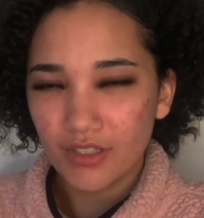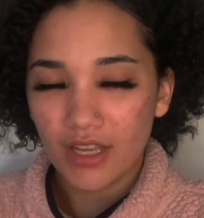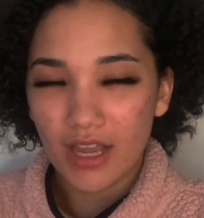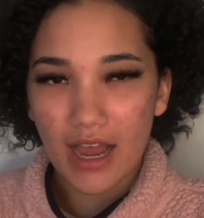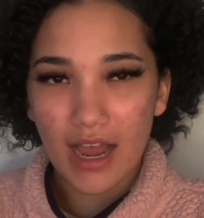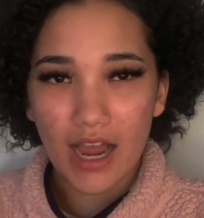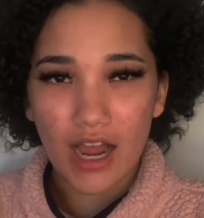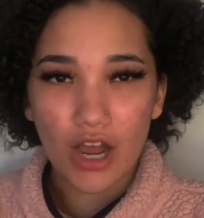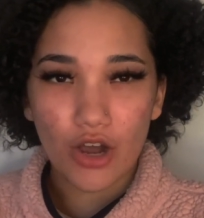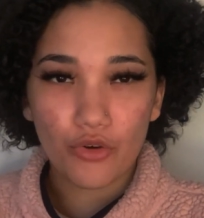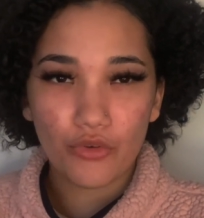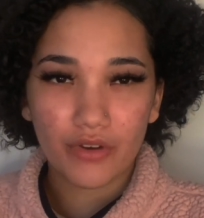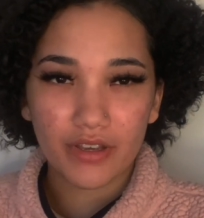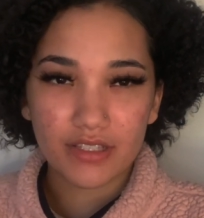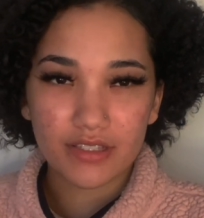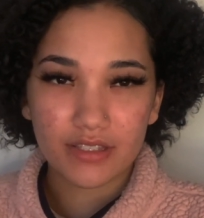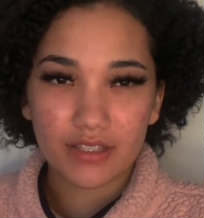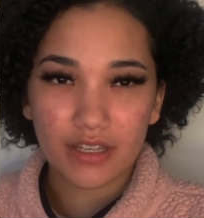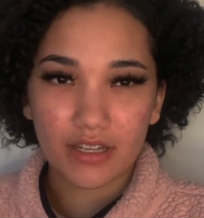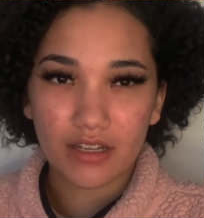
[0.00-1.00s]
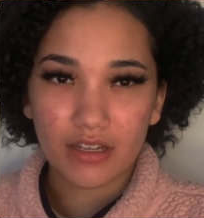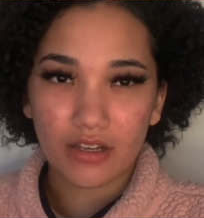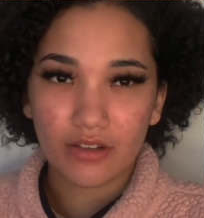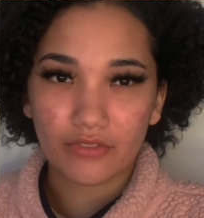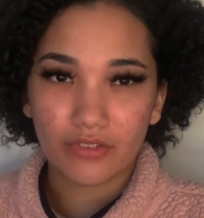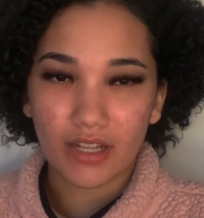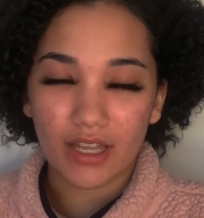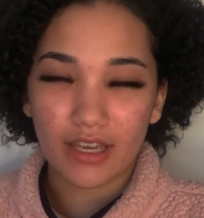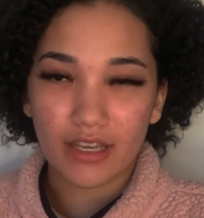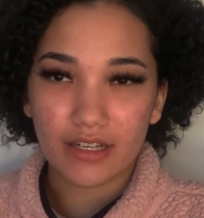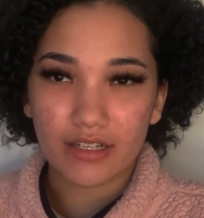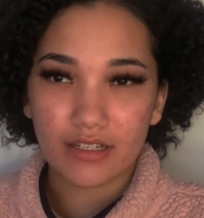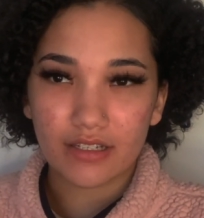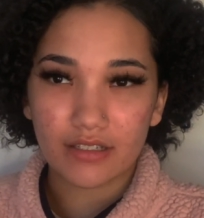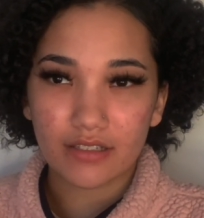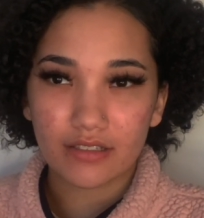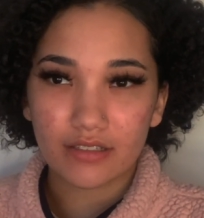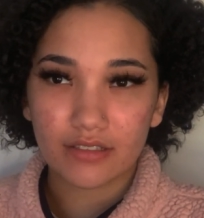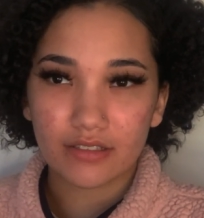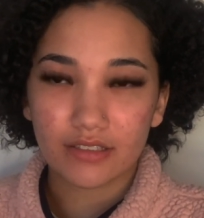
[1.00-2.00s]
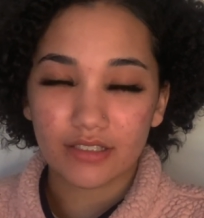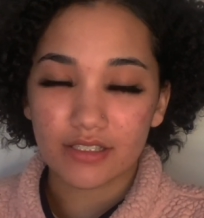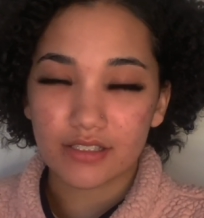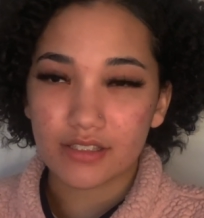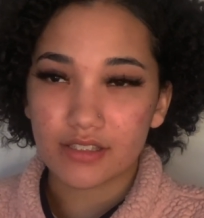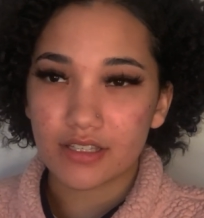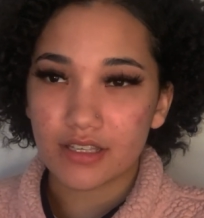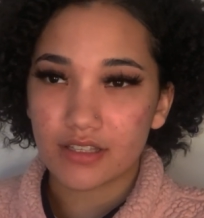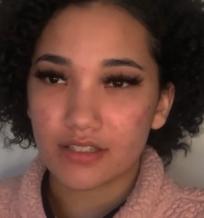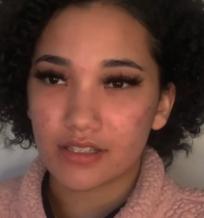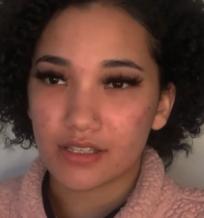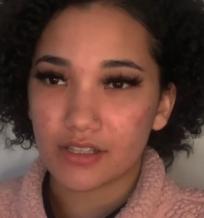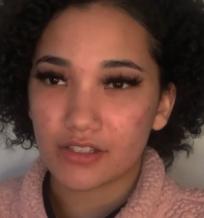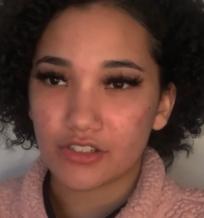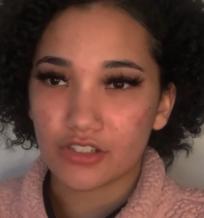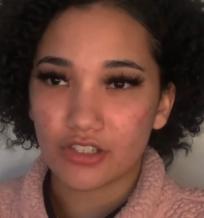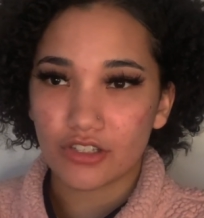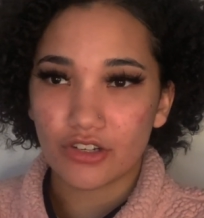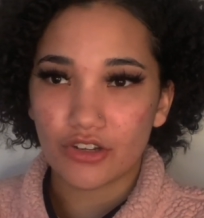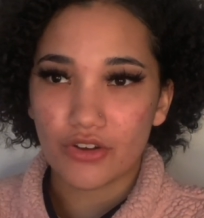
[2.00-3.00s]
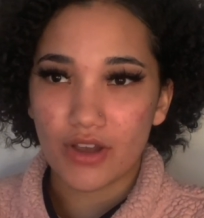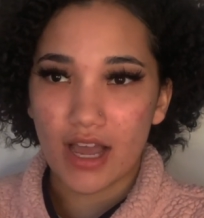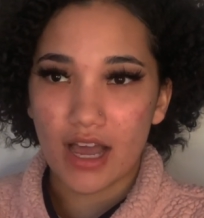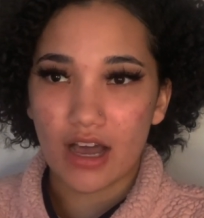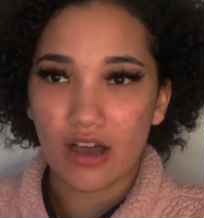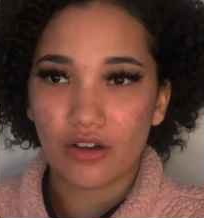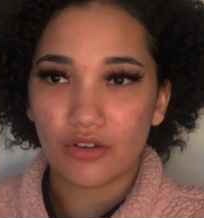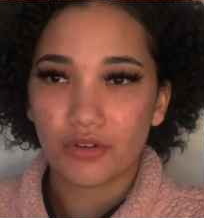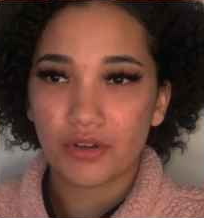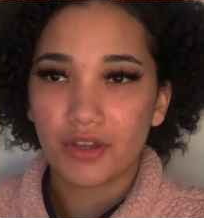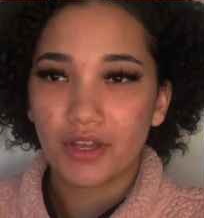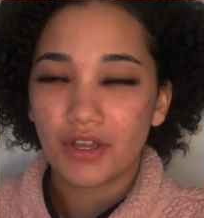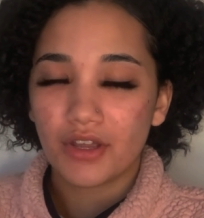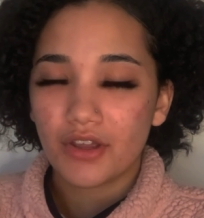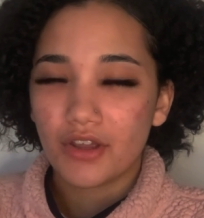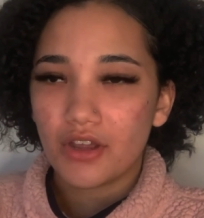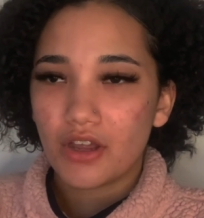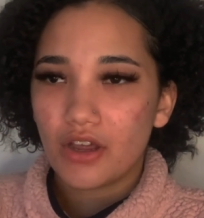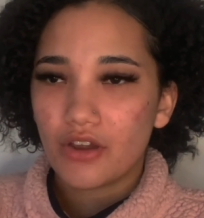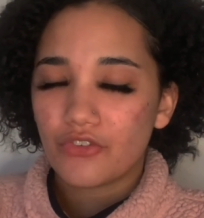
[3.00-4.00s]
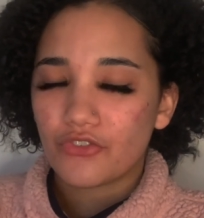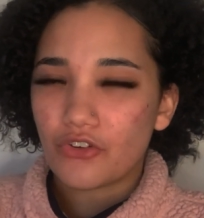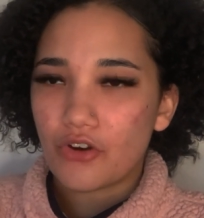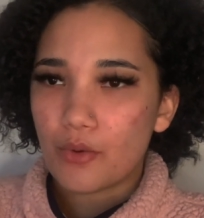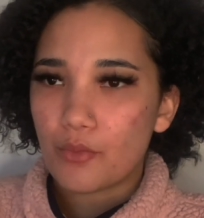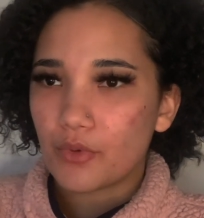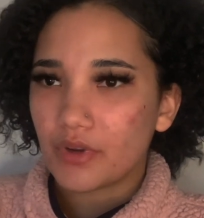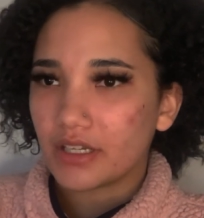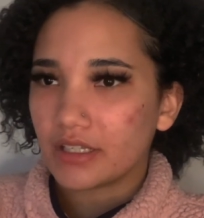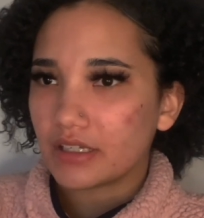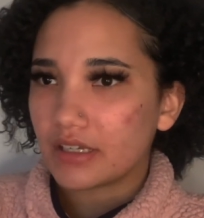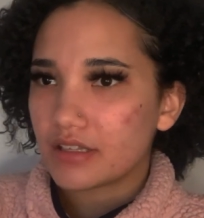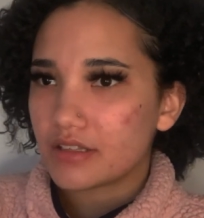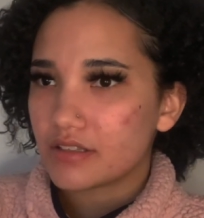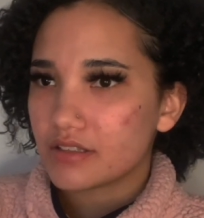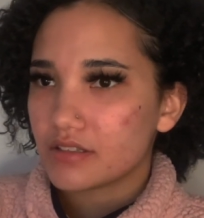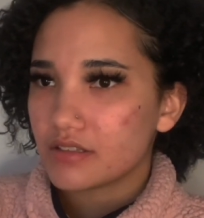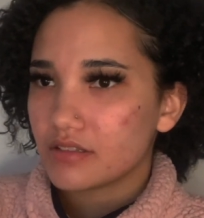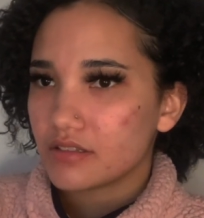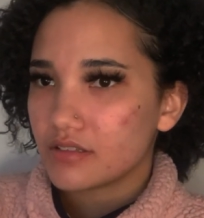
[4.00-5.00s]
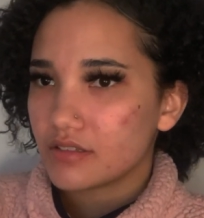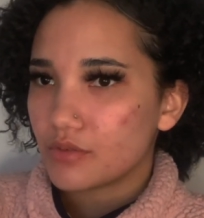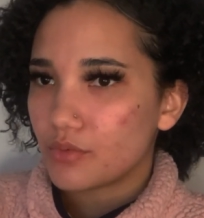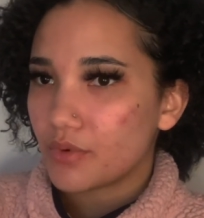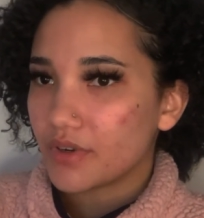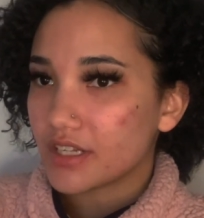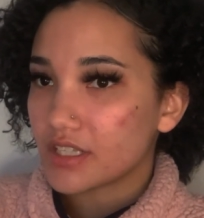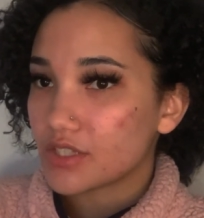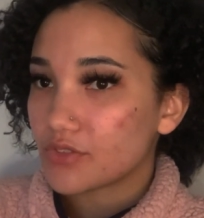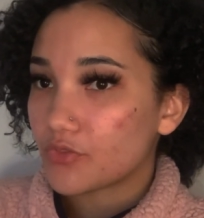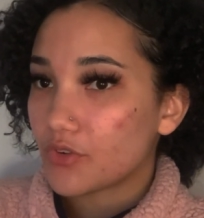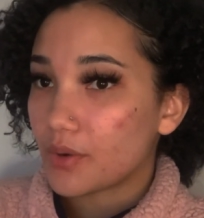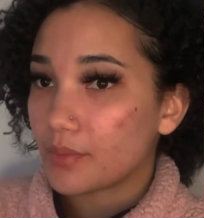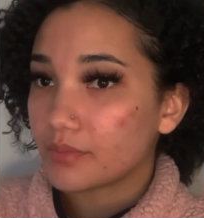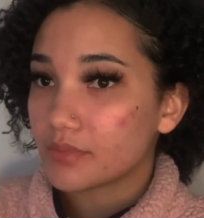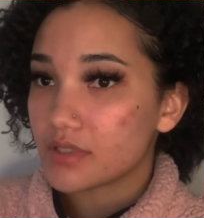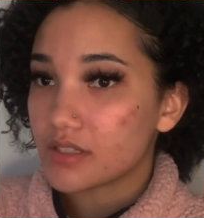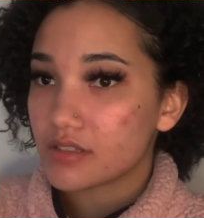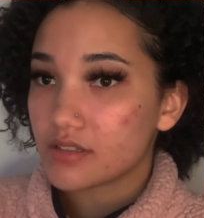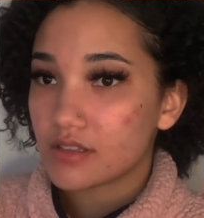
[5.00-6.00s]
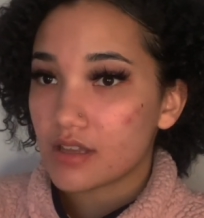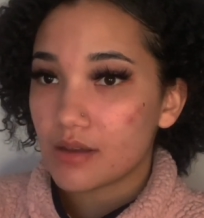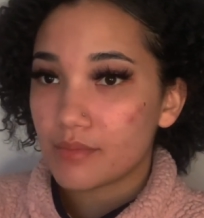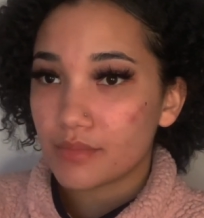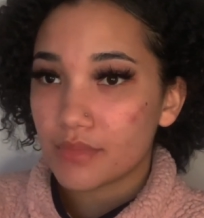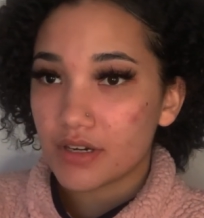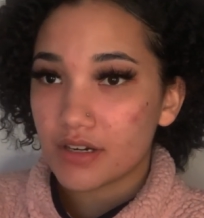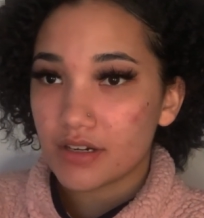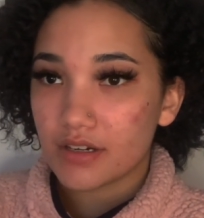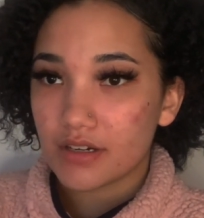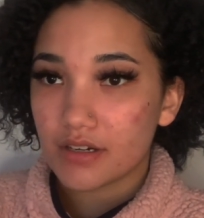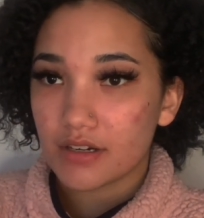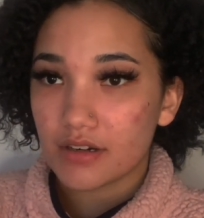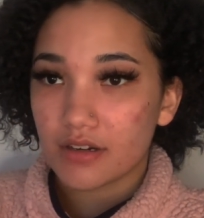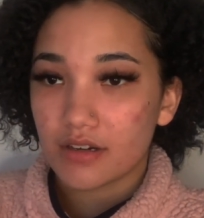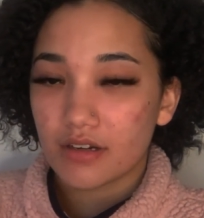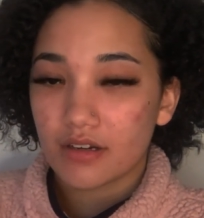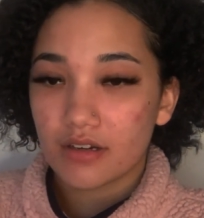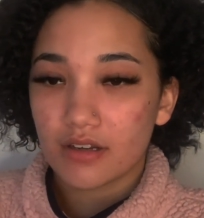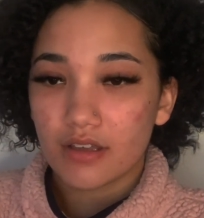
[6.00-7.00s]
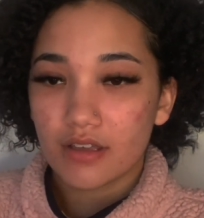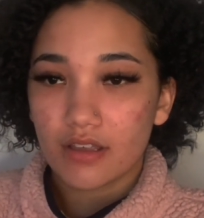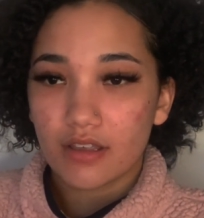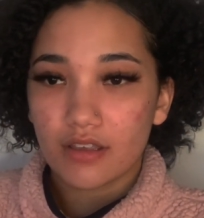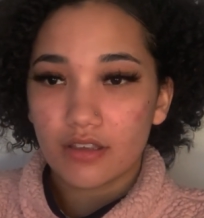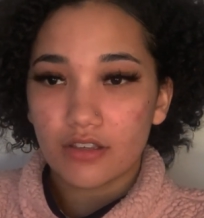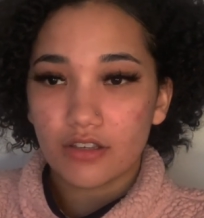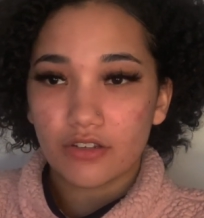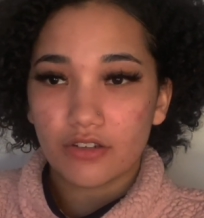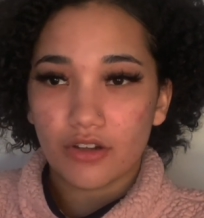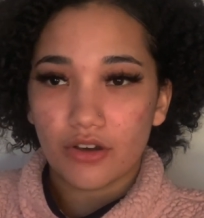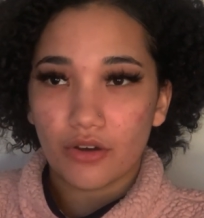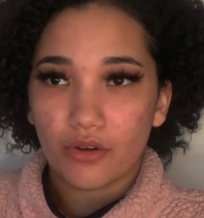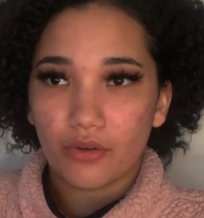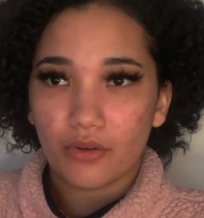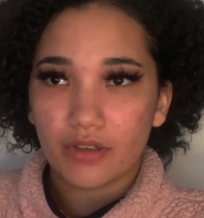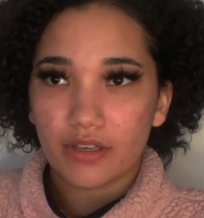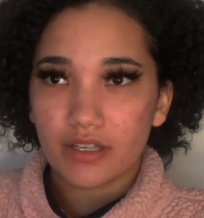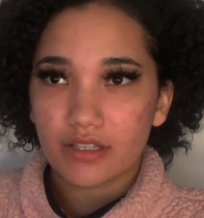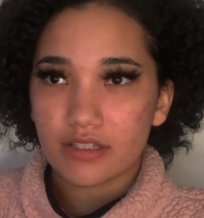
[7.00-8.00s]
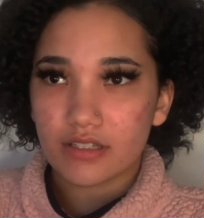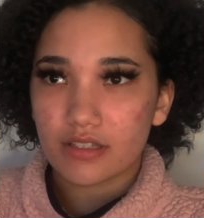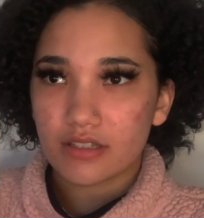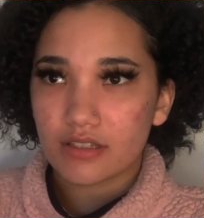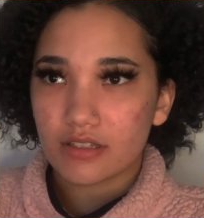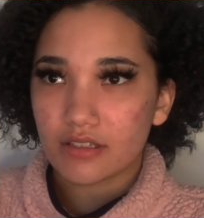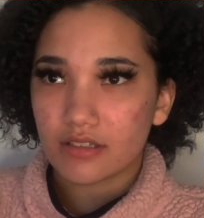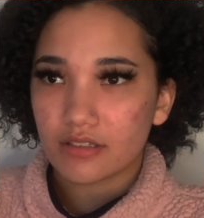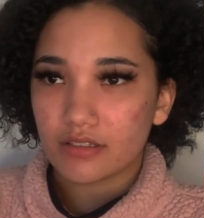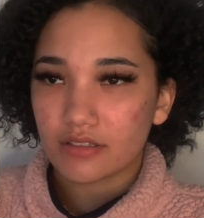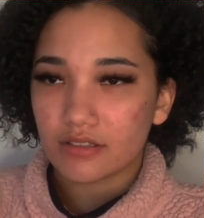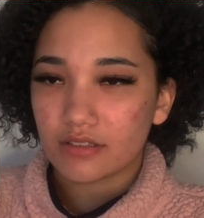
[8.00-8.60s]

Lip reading: I always think of like the seasons. You know how from when it's from summer, you know, it's the